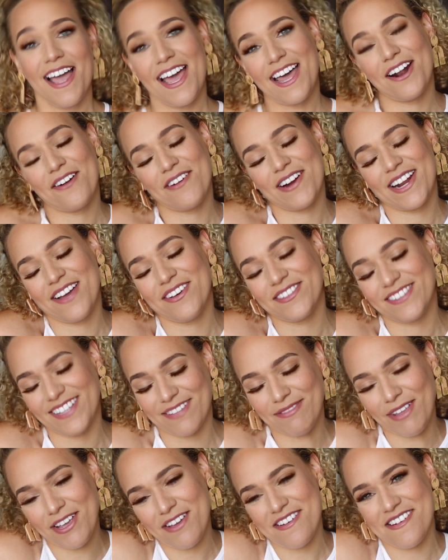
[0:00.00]
And already I was
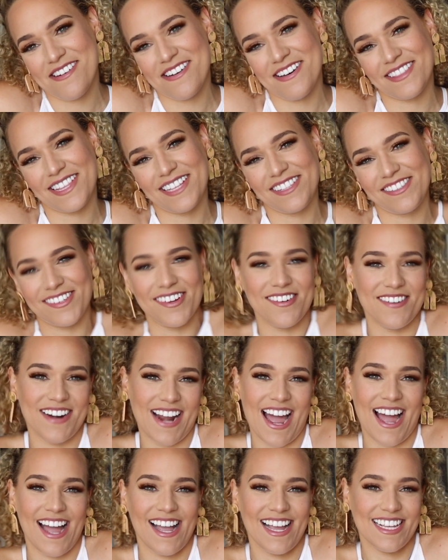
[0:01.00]
like, aw, that's so
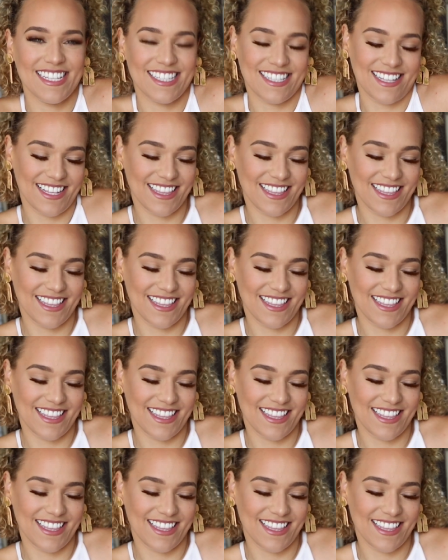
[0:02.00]
nice.